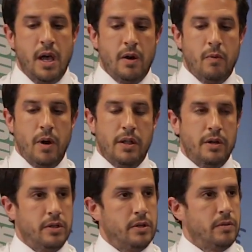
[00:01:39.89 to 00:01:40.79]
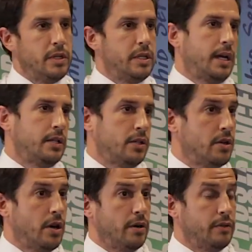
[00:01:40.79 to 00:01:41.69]
on whether to resect your
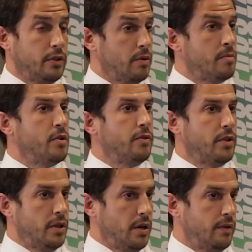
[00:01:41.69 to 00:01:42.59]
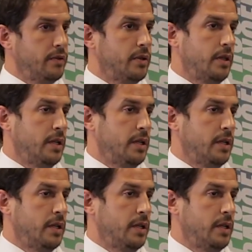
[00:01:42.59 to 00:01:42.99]
nerves, to remove the nerves,